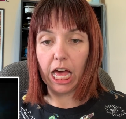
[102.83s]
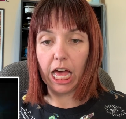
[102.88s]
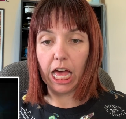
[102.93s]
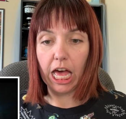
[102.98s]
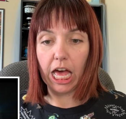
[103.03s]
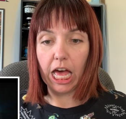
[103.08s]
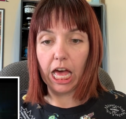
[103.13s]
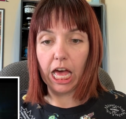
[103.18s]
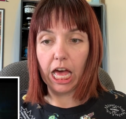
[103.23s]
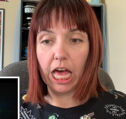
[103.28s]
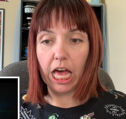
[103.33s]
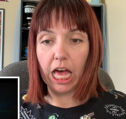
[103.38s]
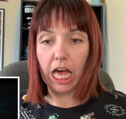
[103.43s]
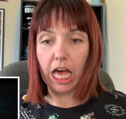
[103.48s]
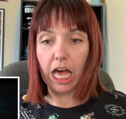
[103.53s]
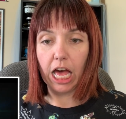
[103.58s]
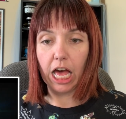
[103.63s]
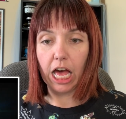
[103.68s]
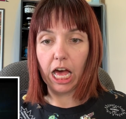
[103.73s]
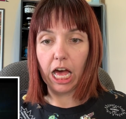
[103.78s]

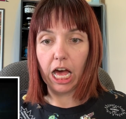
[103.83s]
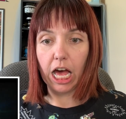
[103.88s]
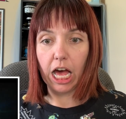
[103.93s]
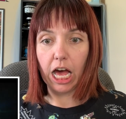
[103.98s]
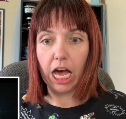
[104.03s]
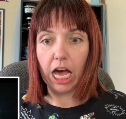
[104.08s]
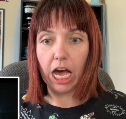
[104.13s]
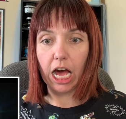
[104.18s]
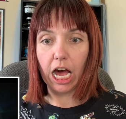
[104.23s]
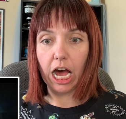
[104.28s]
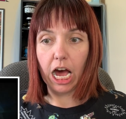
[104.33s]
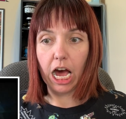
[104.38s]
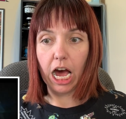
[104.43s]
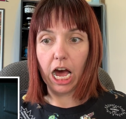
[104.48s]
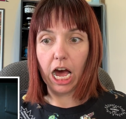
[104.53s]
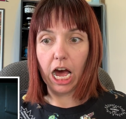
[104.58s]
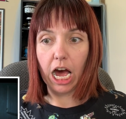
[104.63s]
(no one is talking)